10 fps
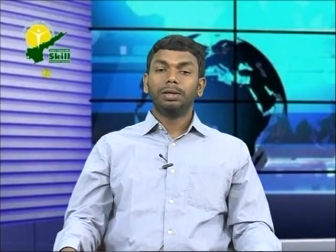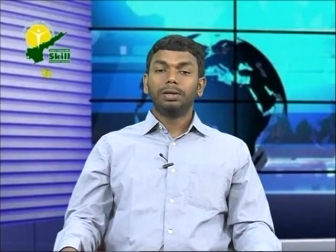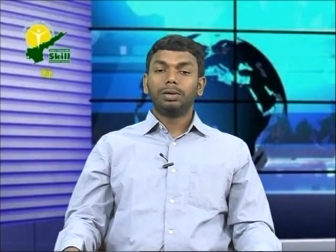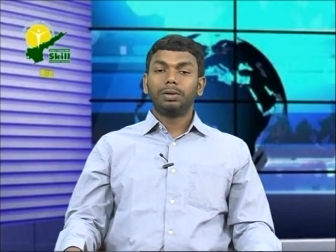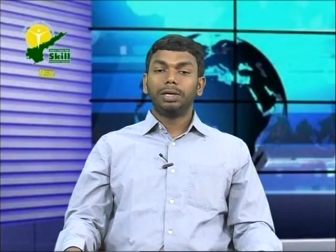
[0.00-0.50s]

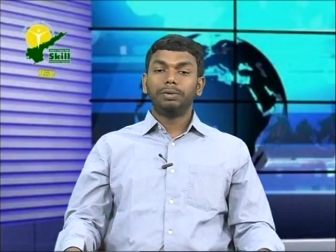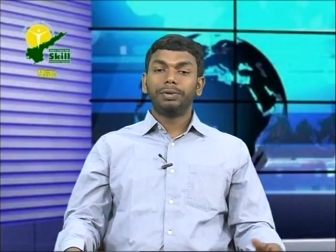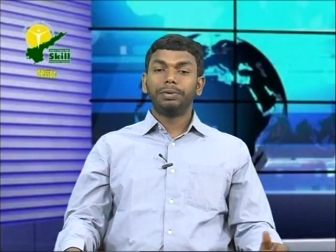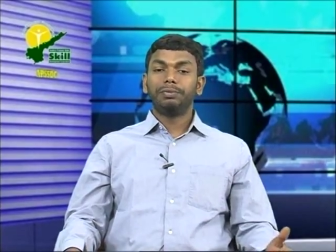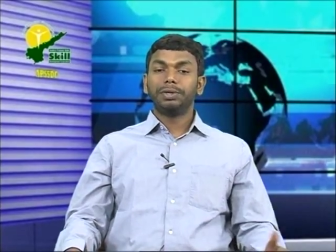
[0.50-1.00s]
So
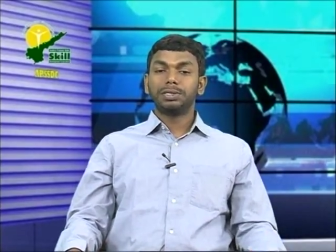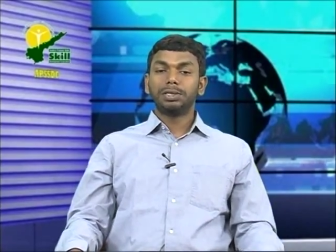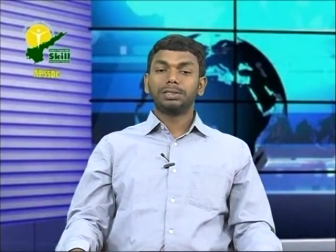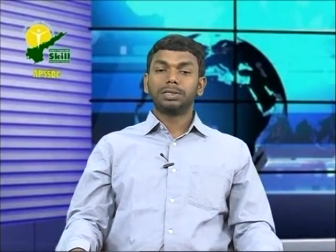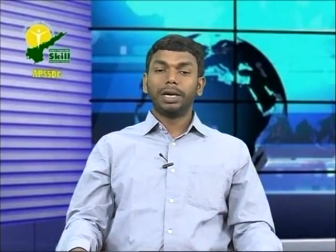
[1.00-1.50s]
if we see
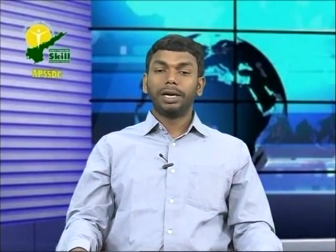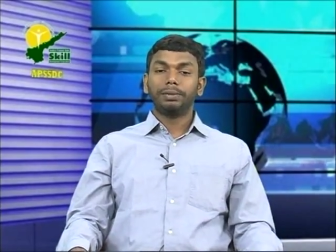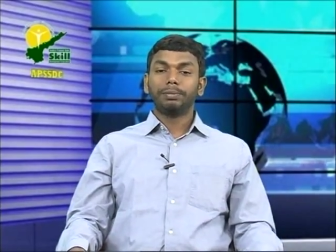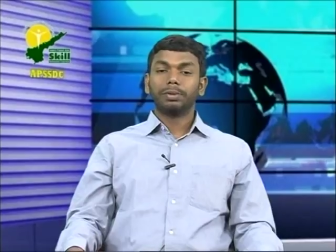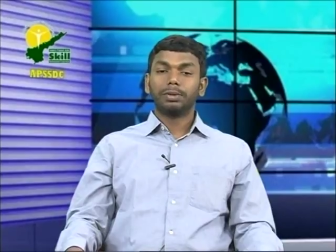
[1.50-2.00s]
the slide,
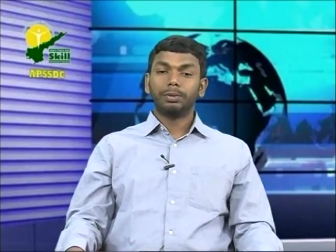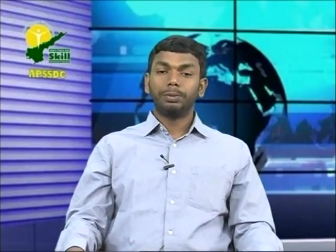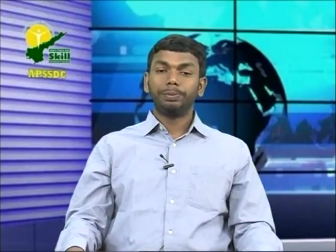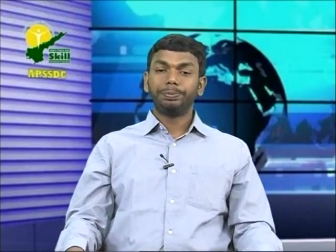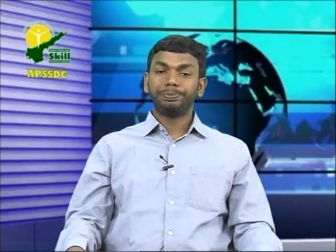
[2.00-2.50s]

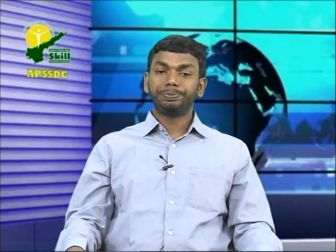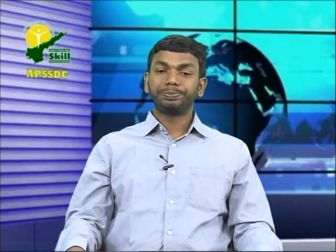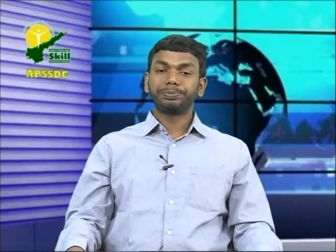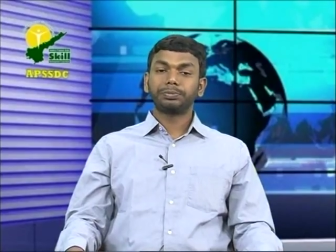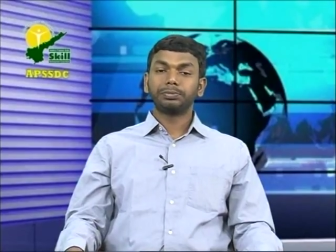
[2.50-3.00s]
so
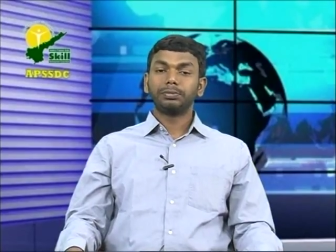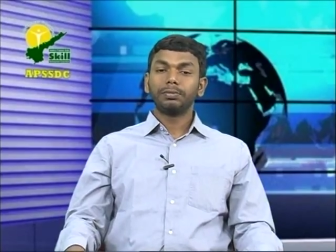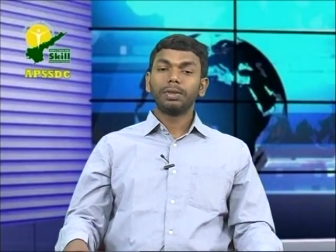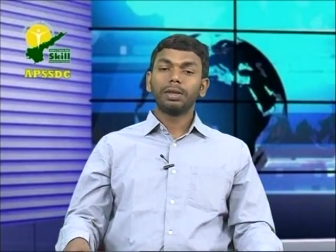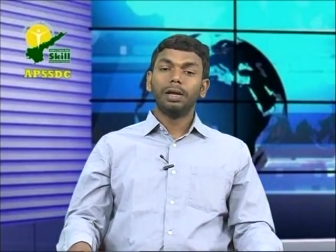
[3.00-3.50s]

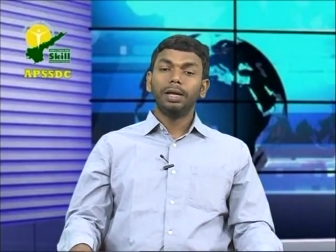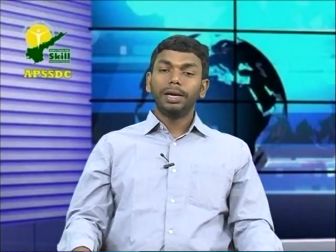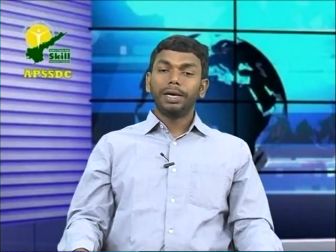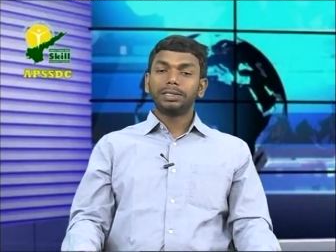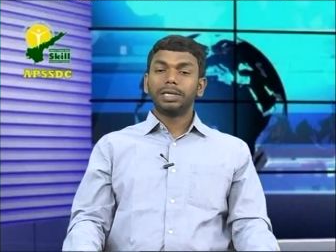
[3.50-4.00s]

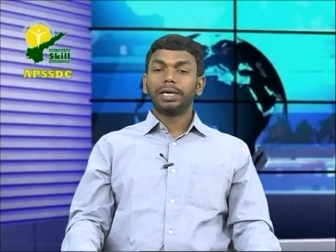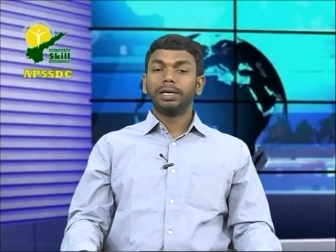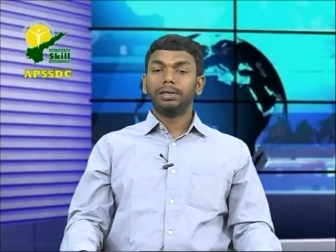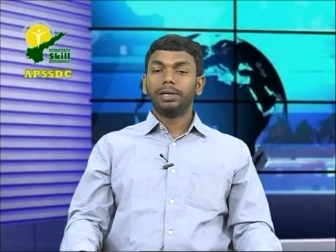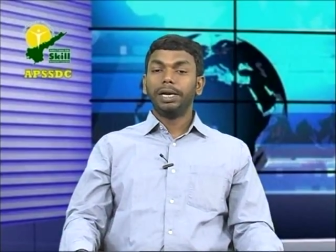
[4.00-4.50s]
it is like
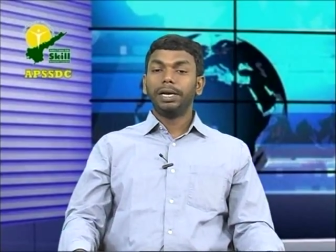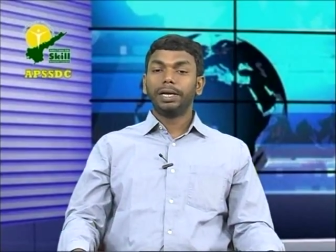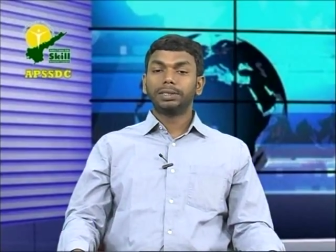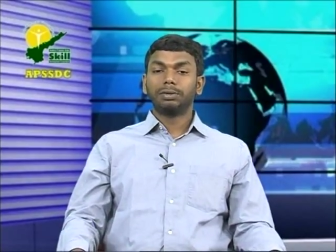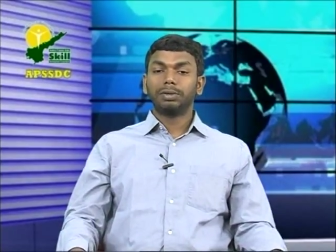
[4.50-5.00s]
an
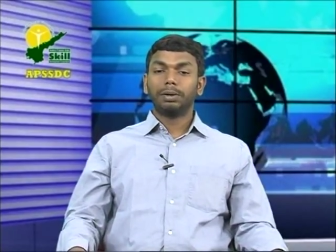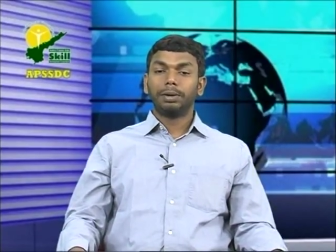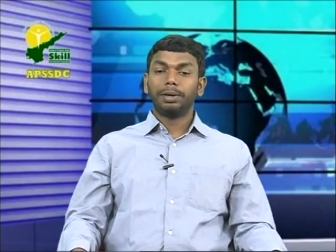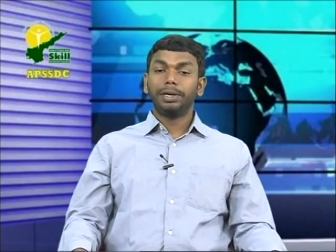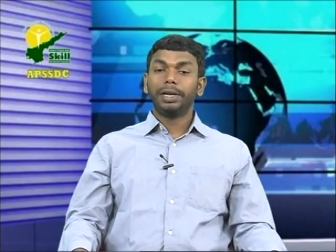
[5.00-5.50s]
index of the
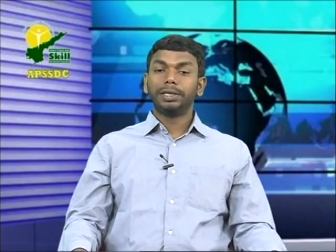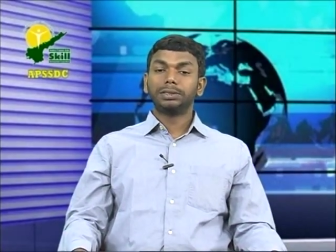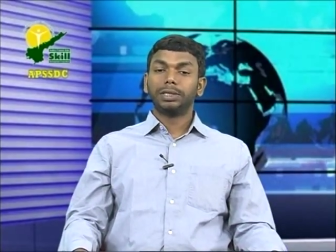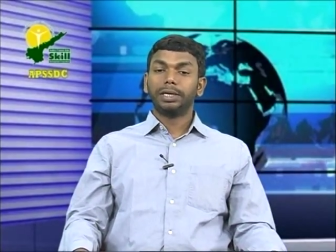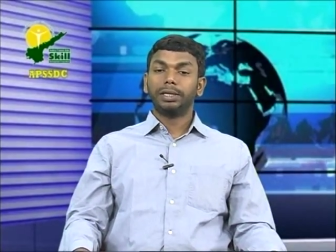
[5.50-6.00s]
index
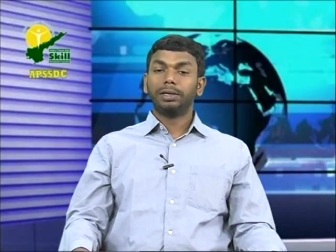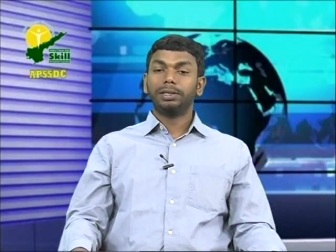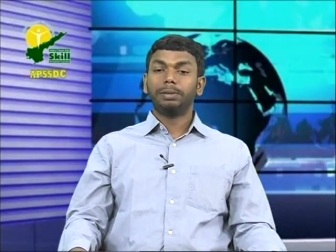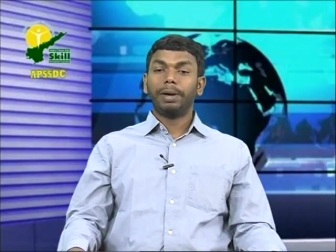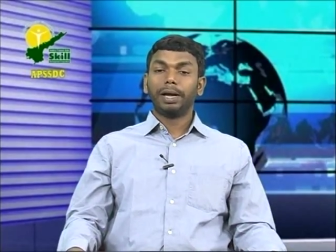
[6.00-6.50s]
at the in
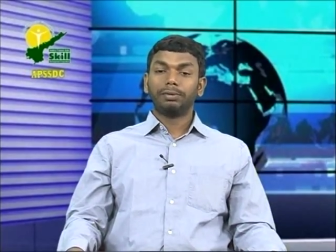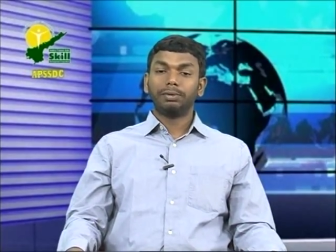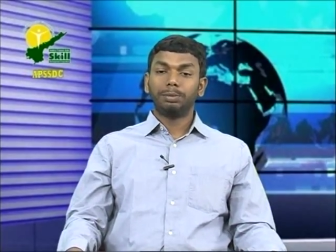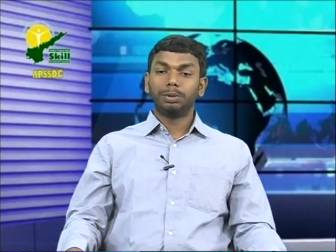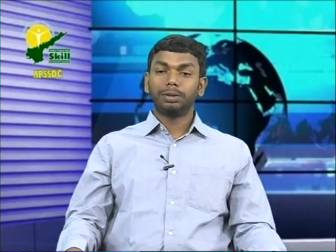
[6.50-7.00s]
the back of the
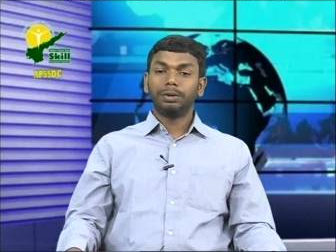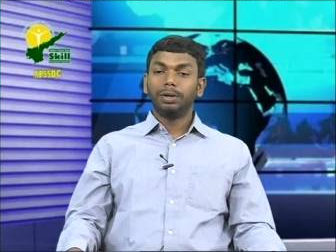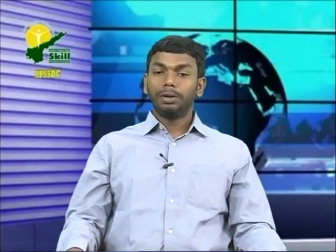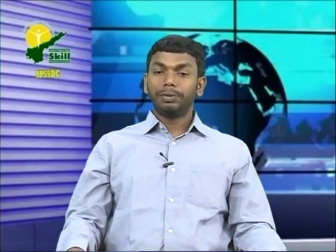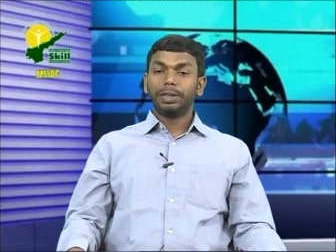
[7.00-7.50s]
book
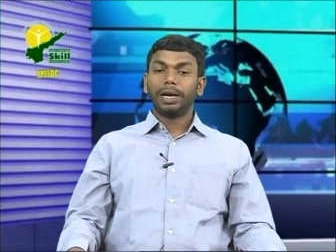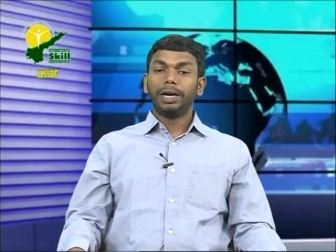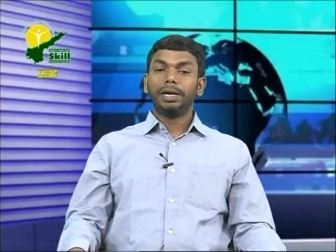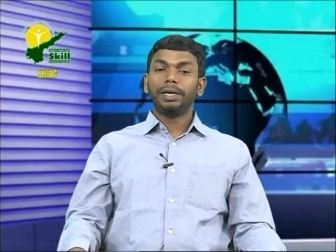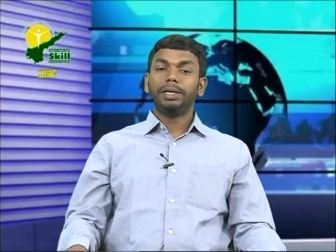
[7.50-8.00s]
with an
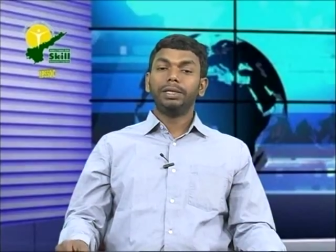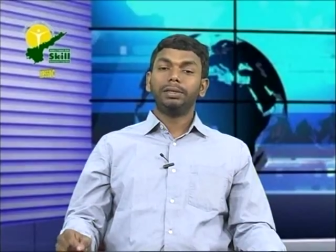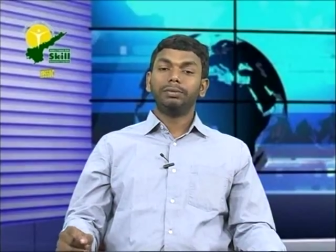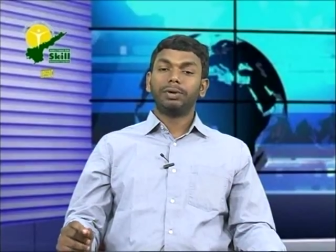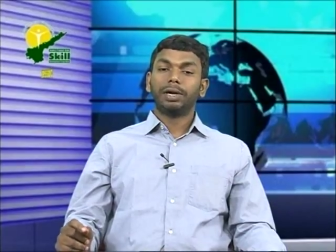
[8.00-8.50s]
entry
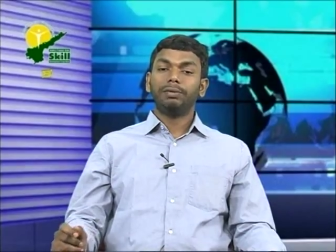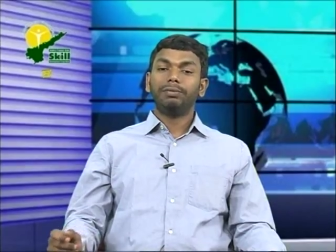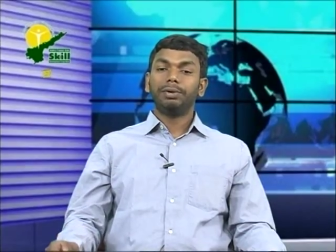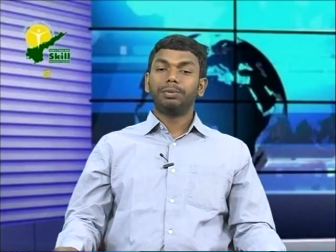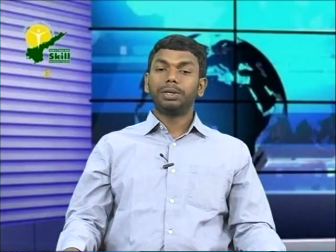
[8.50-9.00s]
for
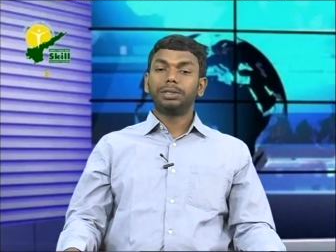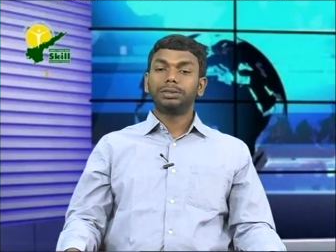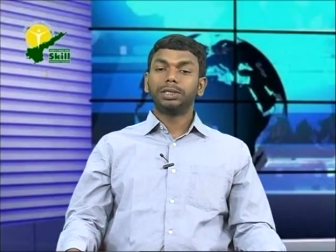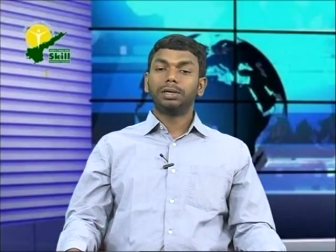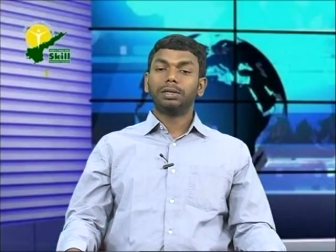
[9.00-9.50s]
every word
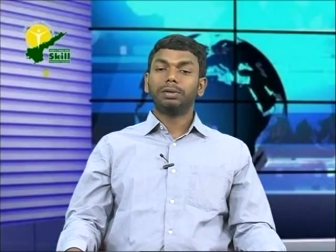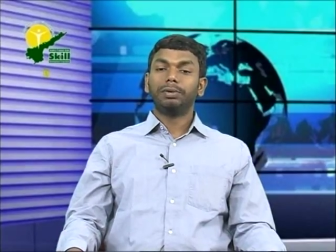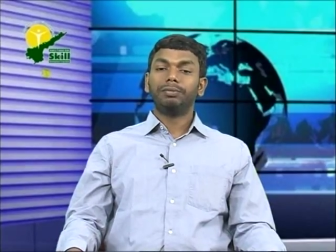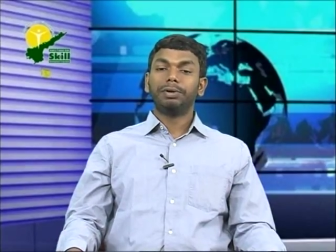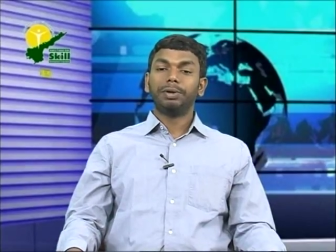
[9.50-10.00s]
seen on the
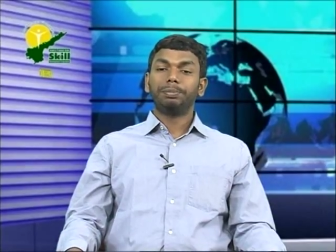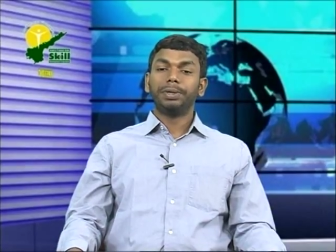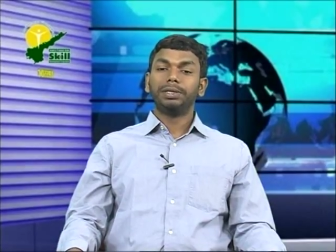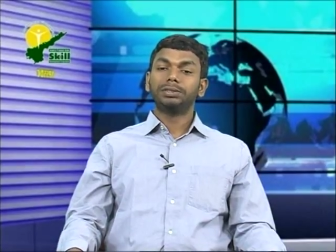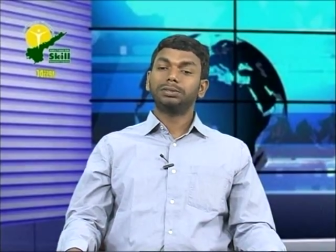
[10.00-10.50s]
every web
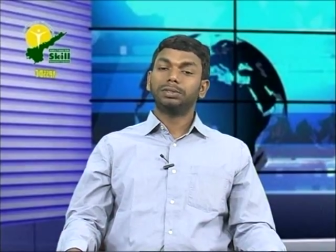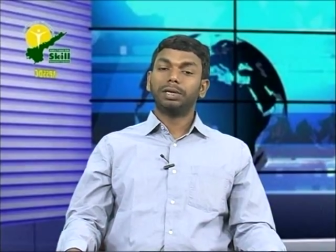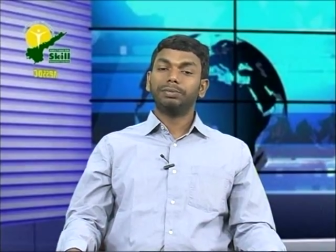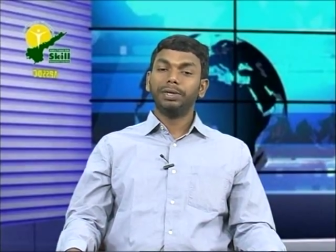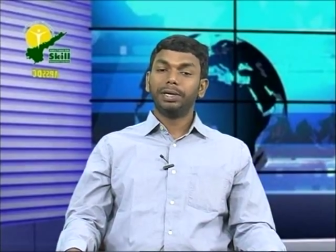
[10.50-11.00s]
page
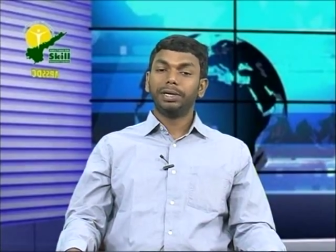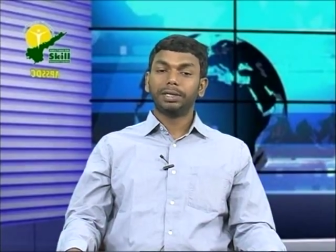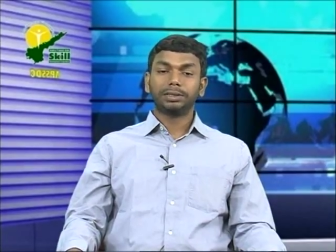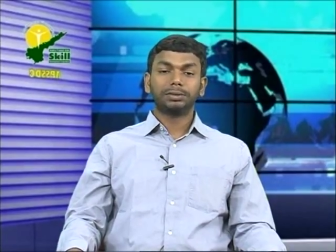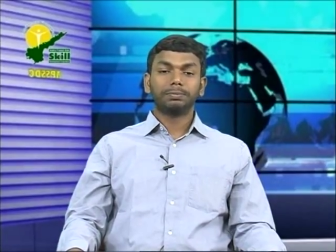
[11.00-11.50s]
that we index.